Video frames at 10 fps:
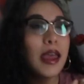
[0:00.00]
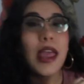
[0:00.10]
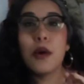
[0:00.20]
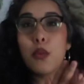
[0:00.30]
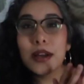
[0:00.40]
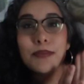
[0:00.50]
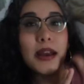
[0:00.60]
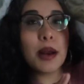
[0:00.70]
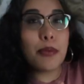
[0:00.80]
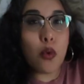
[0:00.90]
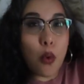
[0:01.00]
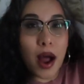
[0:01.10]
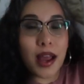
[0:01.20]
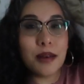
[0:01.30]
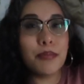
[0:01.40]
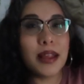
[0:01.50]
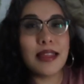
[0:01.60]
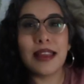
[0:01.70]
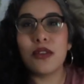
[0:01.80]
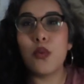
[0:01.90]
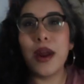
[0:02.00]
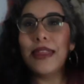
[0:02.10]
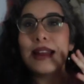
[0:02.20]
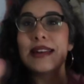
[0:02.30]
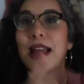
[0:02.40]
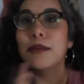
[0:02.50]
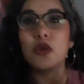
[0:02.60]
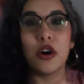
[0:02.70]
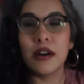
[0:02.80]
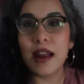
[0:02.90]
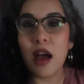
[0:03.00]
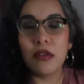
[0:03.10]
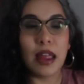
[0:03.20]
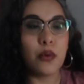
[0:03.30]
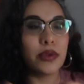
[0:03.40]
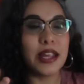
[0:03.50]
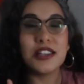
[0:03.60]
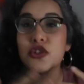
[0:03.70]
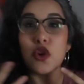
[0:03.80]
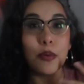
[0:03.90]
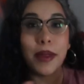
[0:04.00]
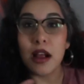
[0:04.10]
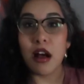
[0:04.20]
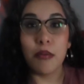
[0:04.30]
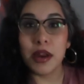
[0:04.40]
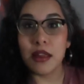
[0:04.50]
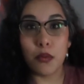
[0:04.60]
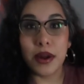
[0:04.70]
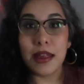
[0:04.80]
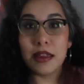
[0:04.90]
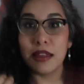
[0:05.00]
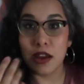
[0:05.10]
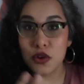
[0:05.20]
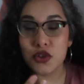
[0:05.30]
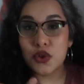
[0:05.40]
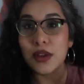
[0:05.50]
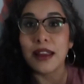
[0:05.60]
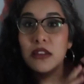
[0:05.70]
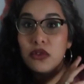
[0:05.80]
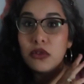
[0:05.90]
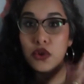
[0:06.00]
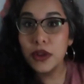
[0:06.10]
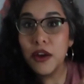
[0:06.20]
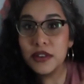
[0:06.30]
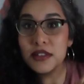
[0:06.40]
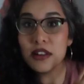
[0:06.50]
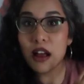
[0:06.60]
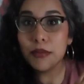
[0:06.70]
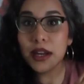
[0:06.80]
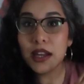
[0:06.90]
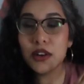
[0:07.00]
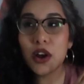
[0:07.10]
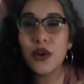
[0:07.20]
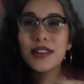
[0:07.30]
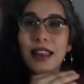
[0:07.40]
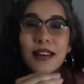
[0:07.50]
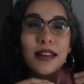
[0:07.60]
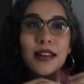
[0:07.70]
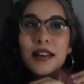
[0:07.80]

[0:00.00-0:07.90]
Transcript: it was my number one but like the way that times are now like they just don't make comedy the way they, they used to like 2000s comedy you know it's like